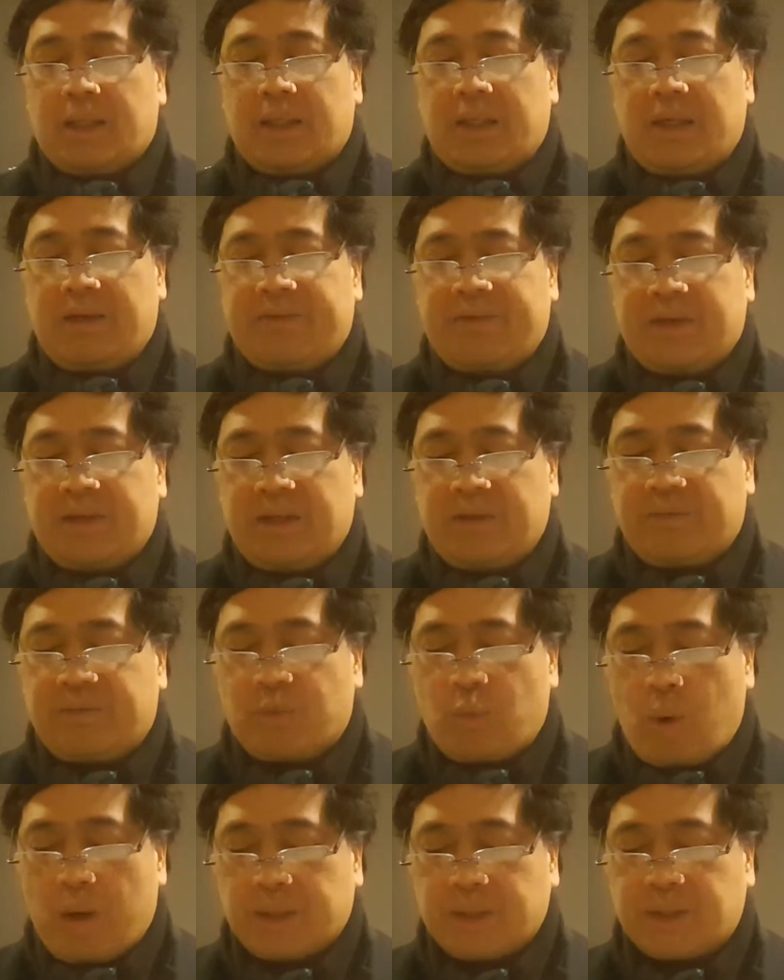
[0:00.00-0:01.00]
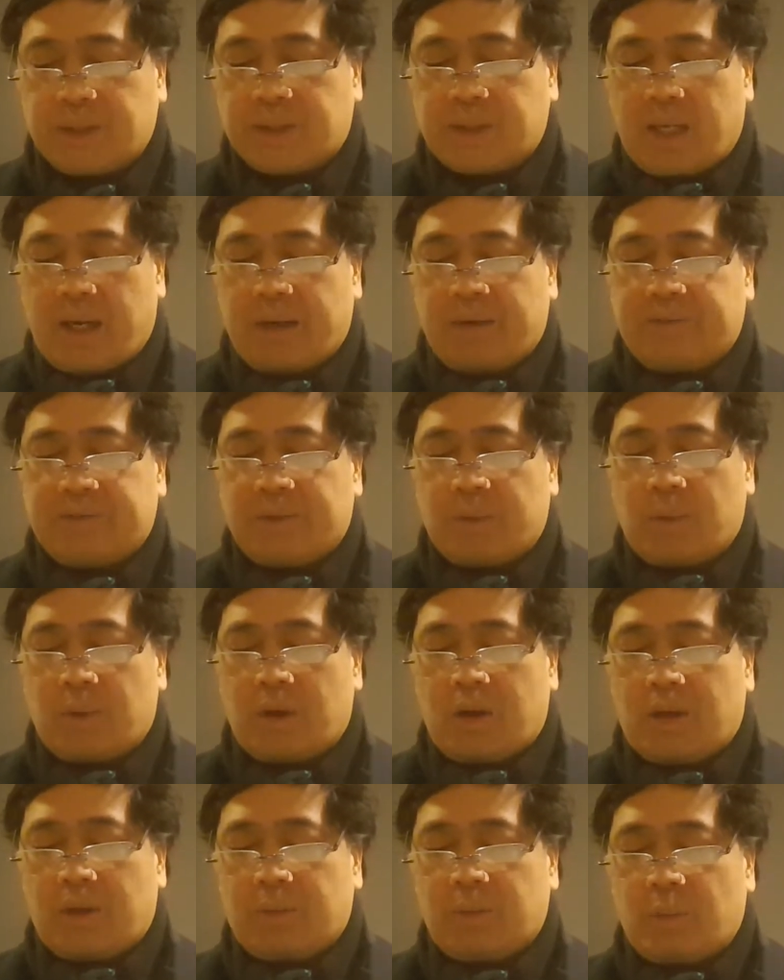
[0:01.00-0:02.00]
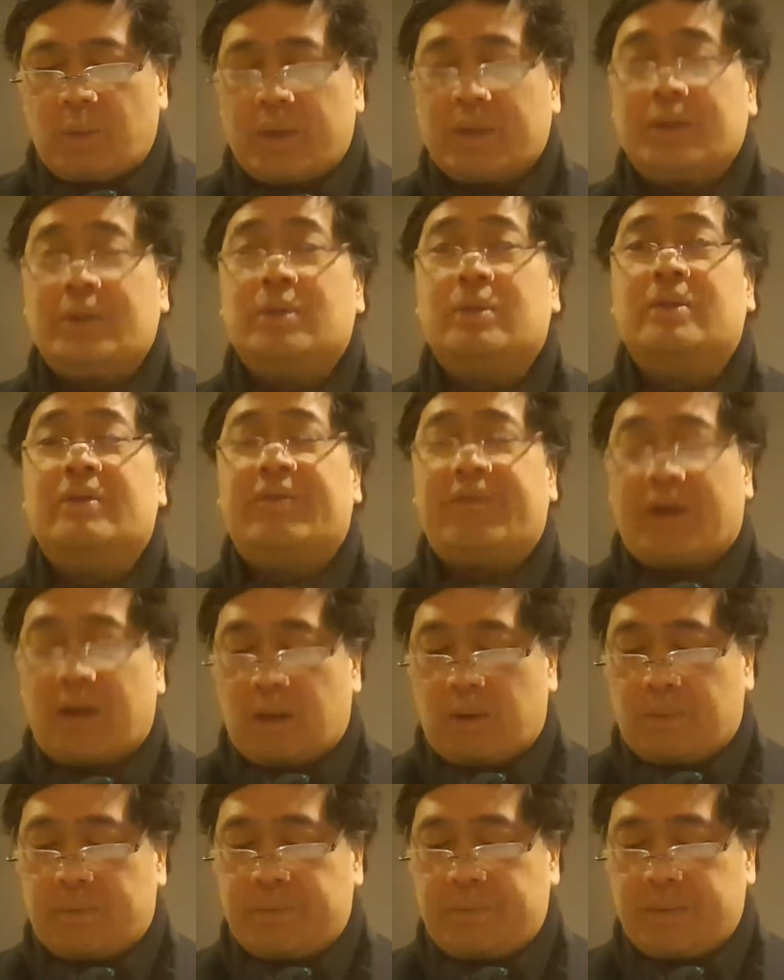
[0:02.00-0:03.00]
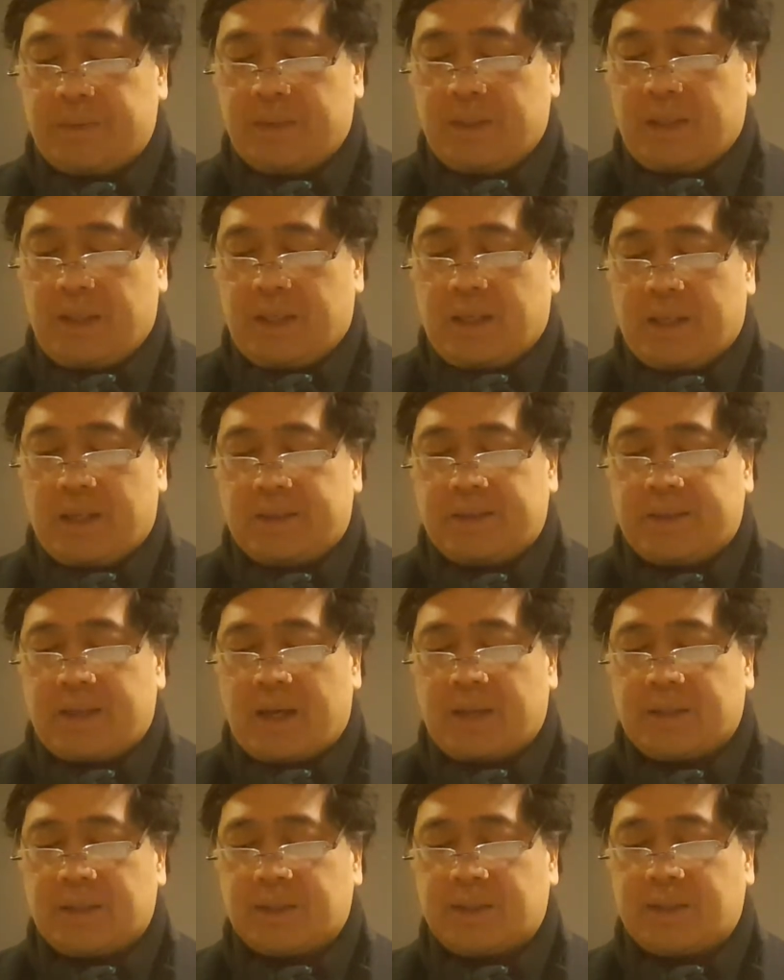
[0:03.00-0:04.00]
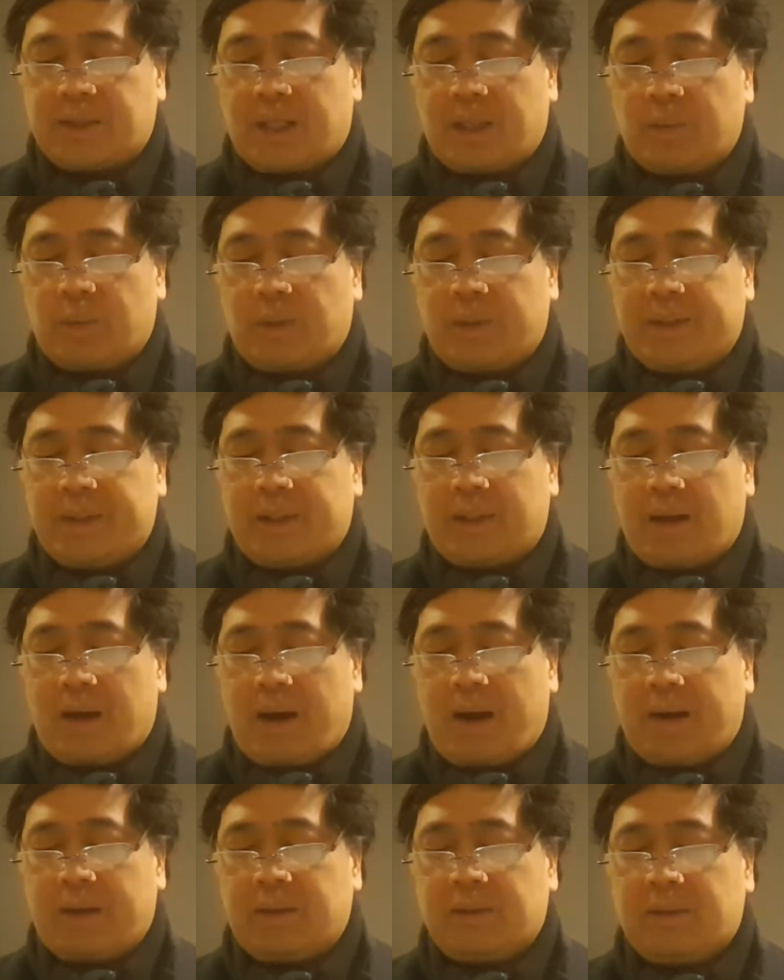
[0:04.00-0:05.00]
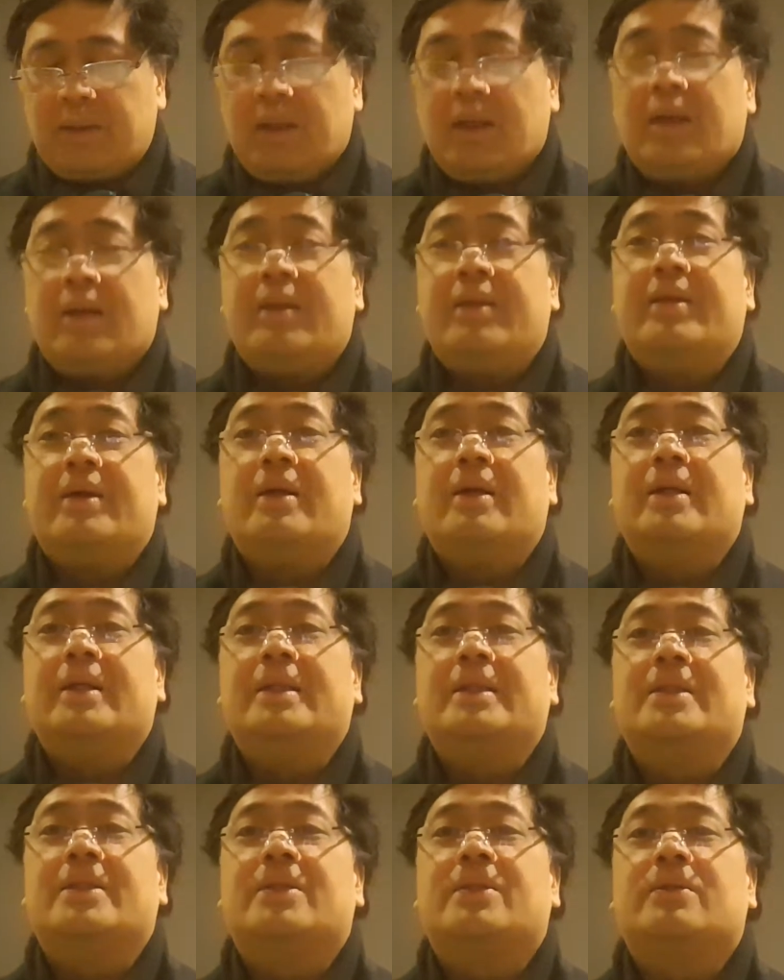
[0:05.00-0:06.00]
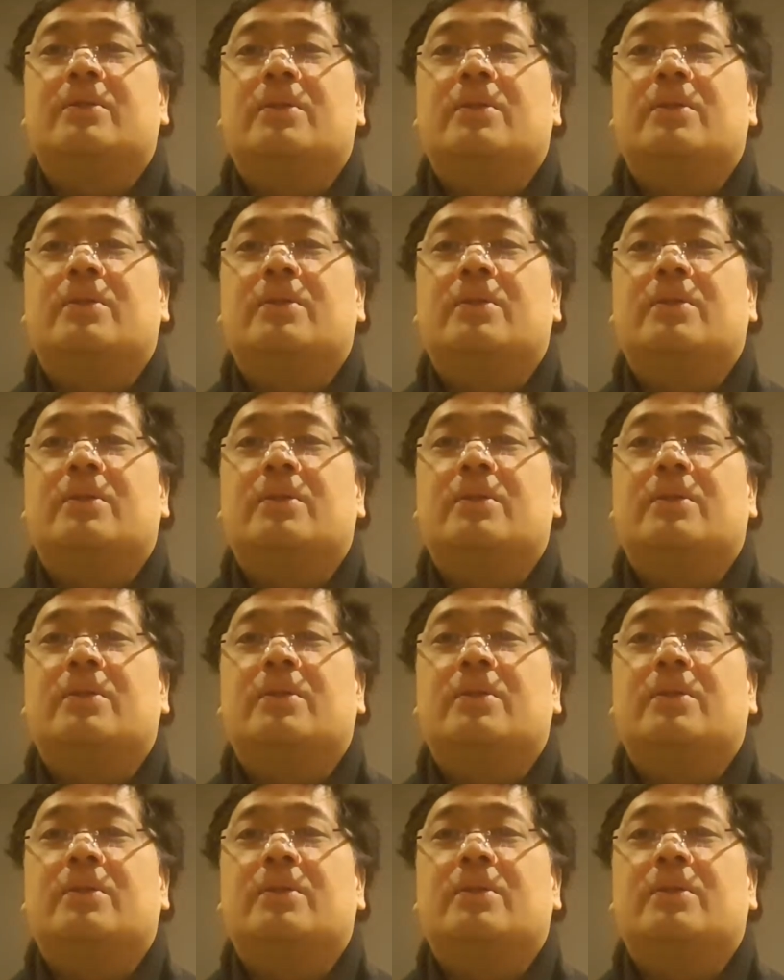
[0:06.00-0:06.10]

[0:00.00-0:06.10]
even if one side of the world were to develop and the other side will decline, there is